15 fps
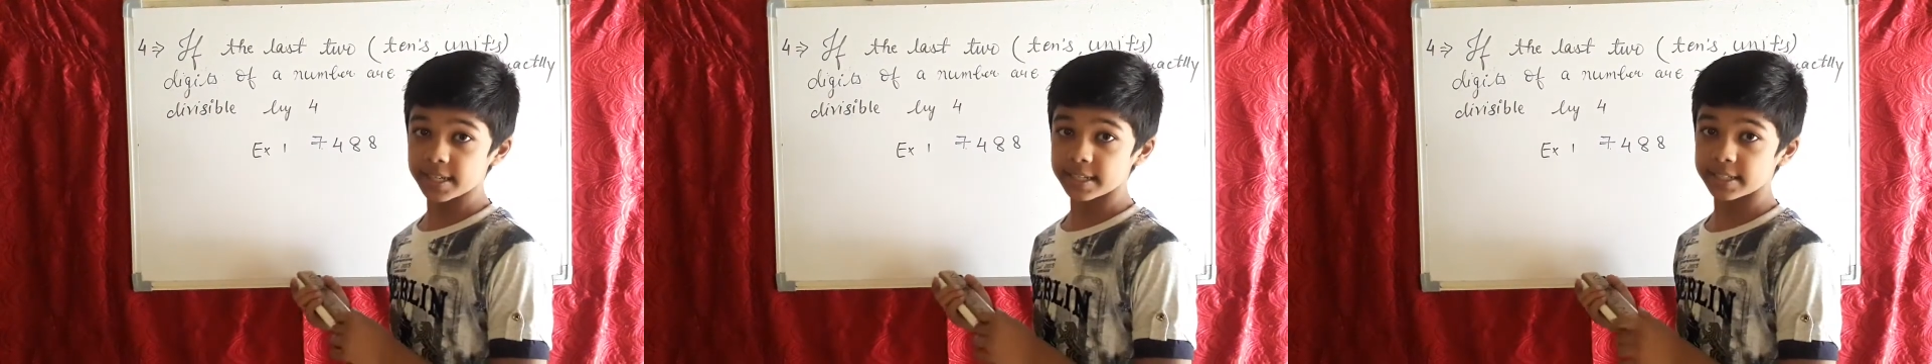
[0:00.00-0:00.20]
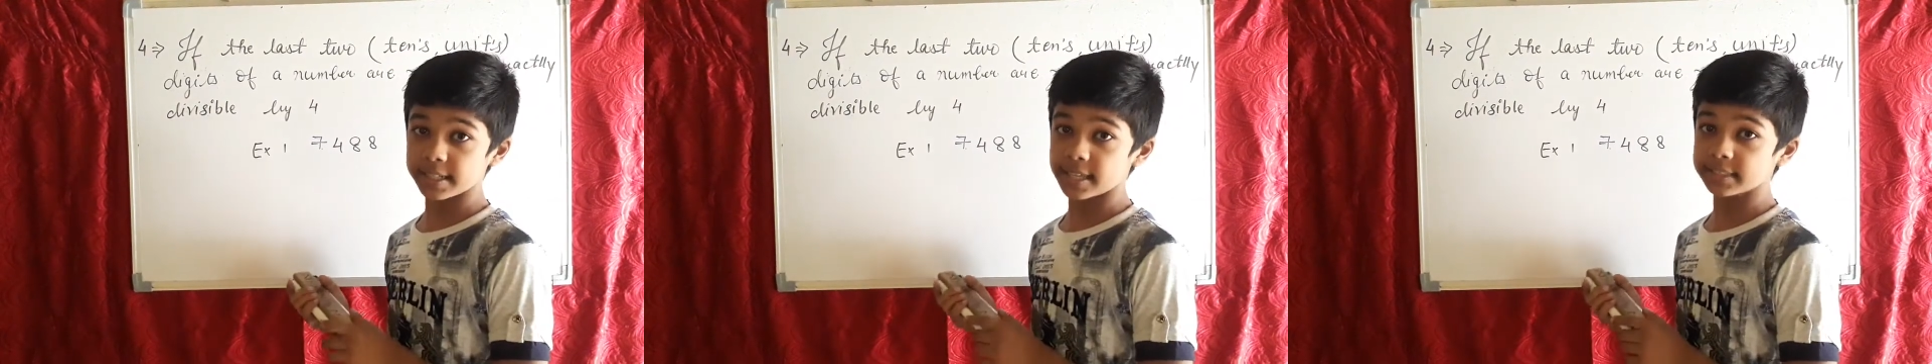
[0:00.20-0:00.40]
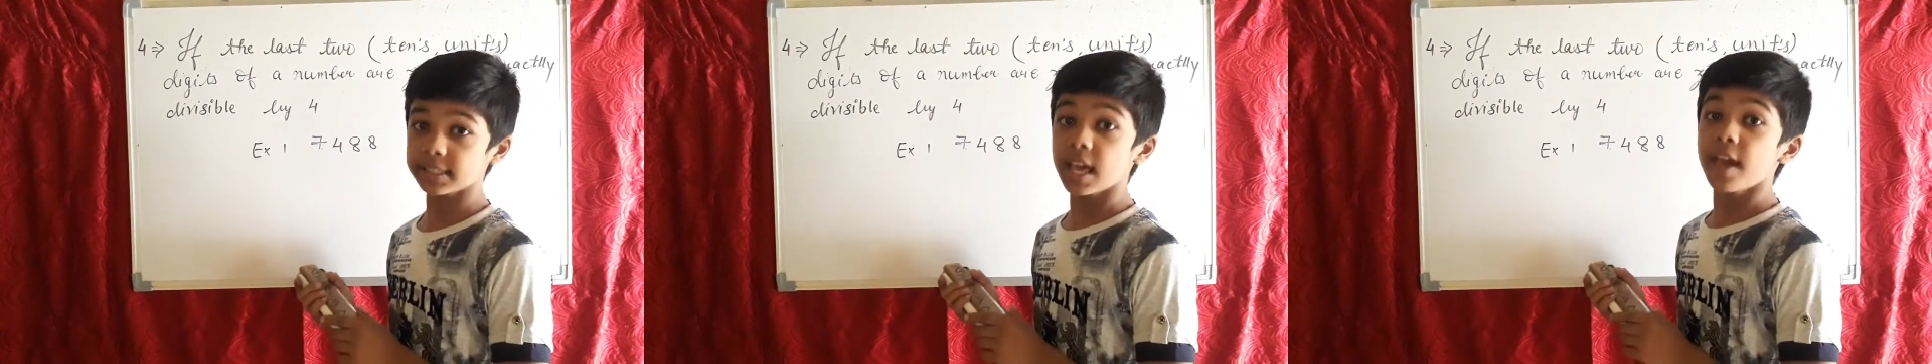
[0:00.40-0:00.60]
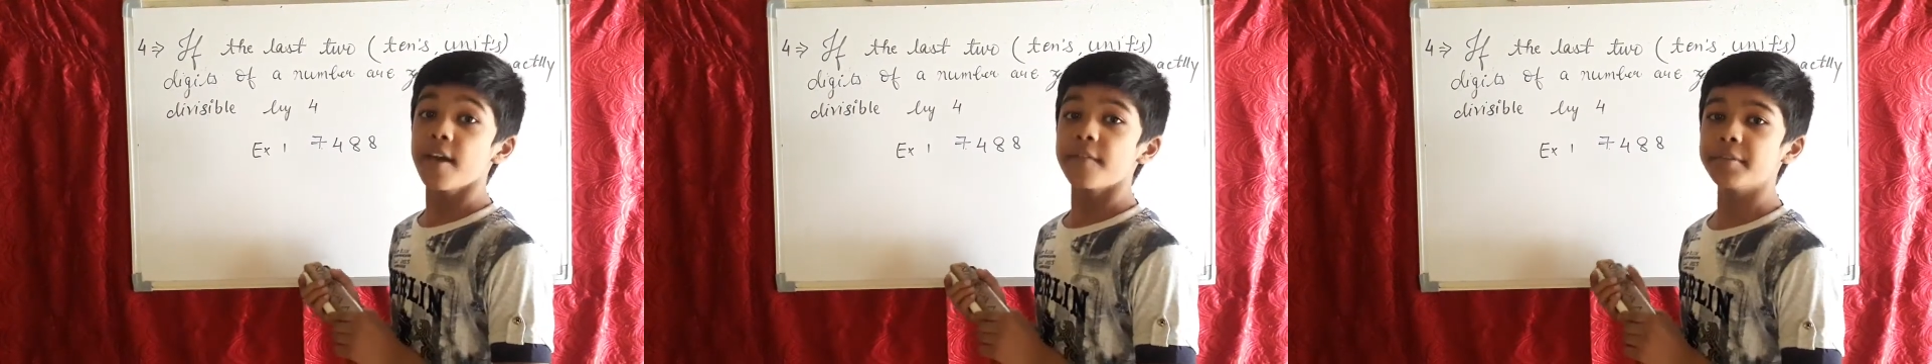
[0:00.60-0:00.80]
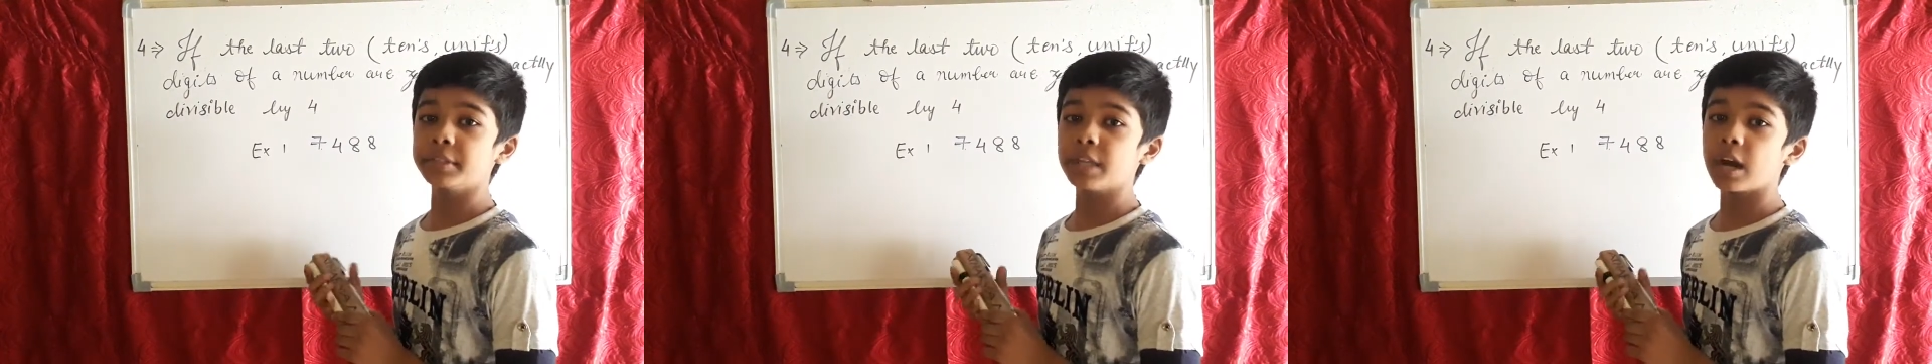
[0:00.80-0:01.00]
test
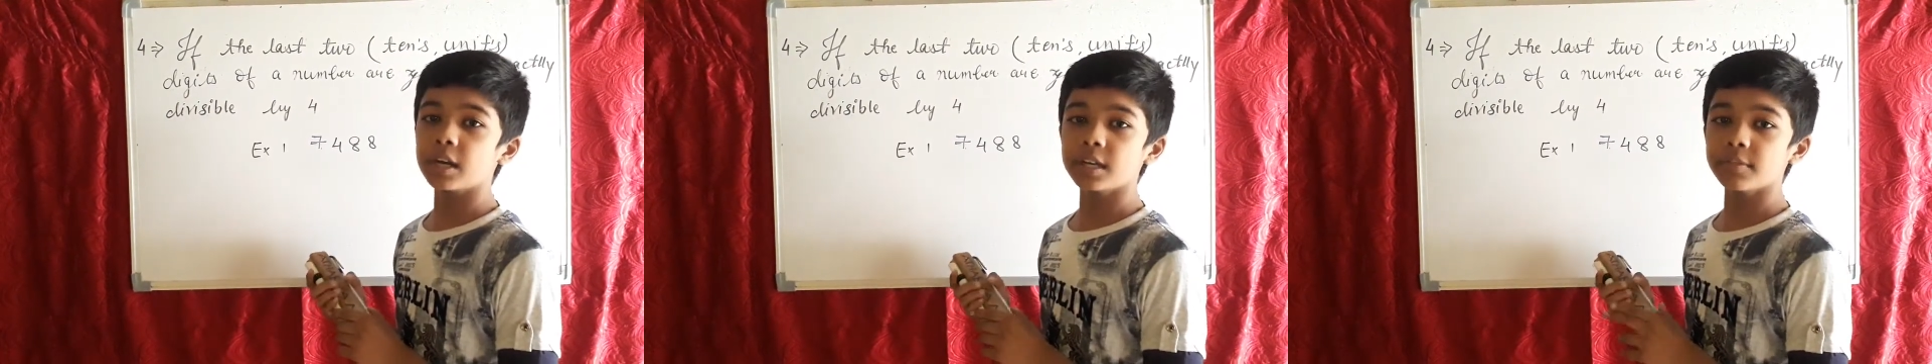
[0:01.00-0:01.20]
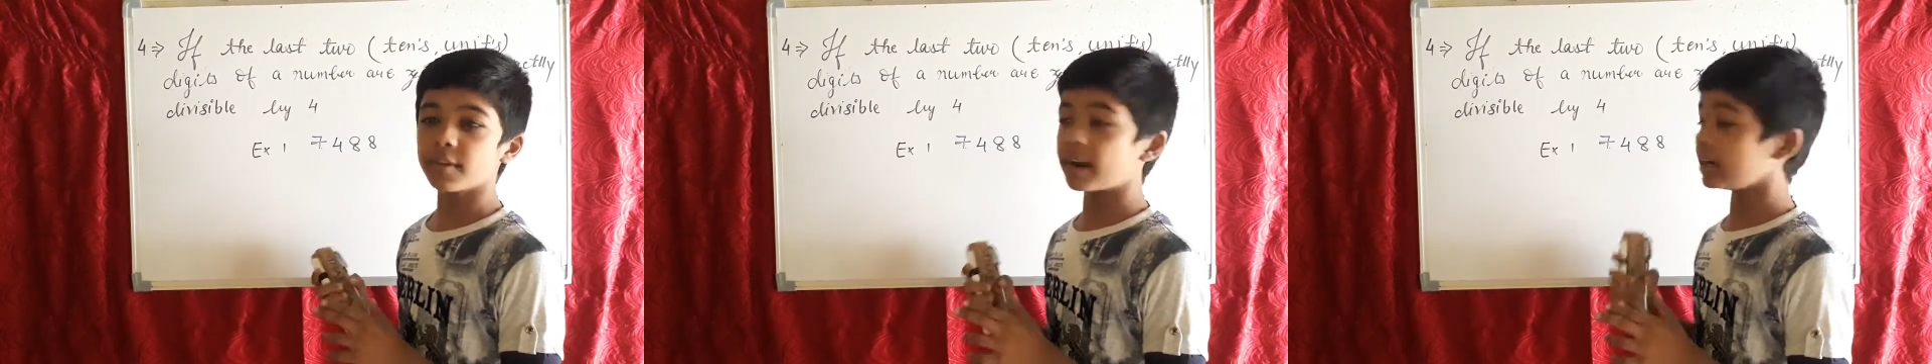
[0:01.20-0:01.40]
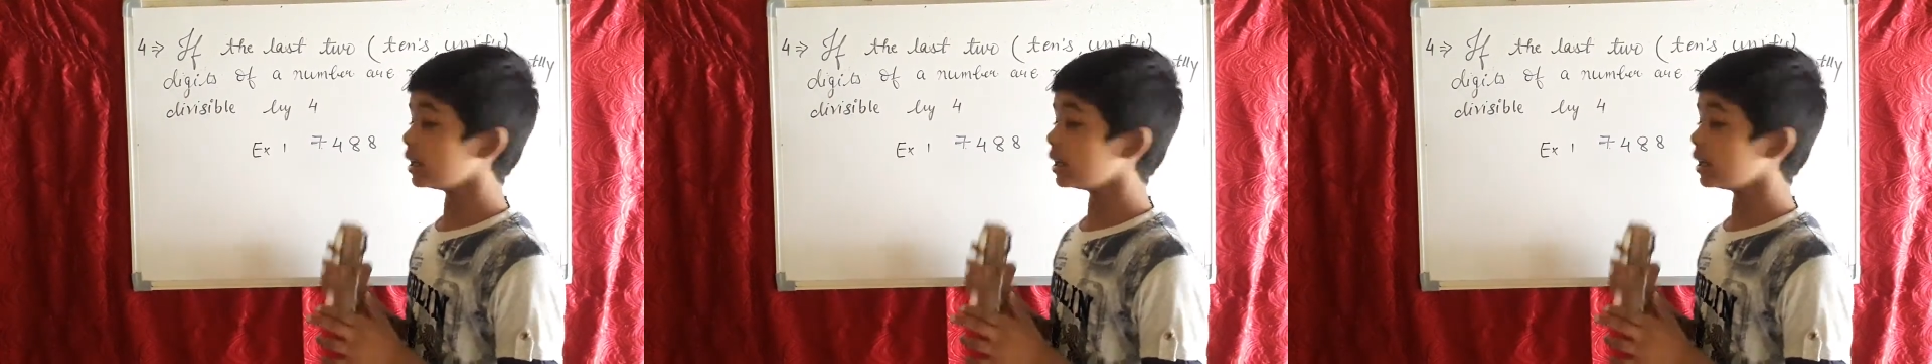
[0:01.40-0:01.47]
without dividing,